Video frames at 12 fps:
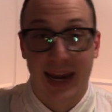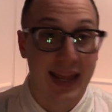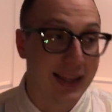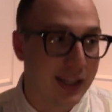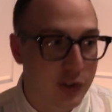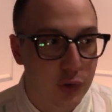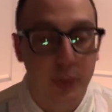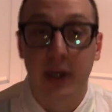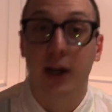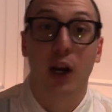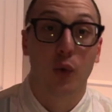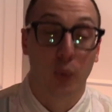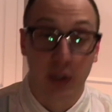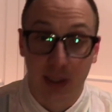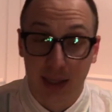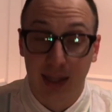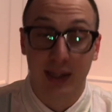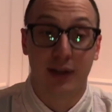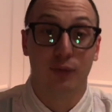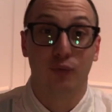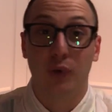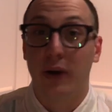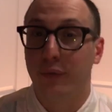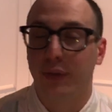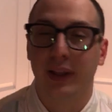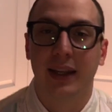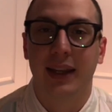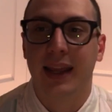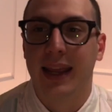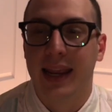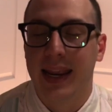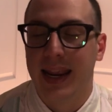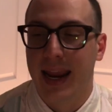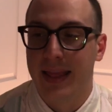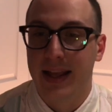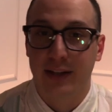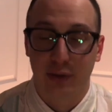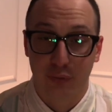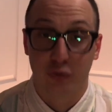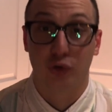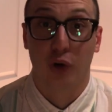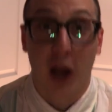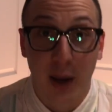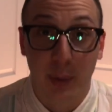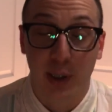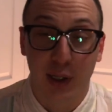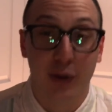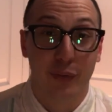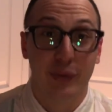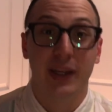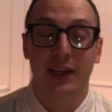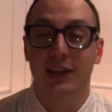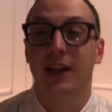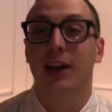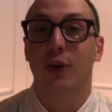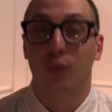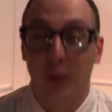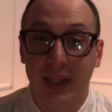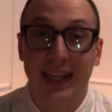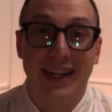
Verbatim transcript: aliens 3 really uh, reveling in, in, that sort of trauma of these really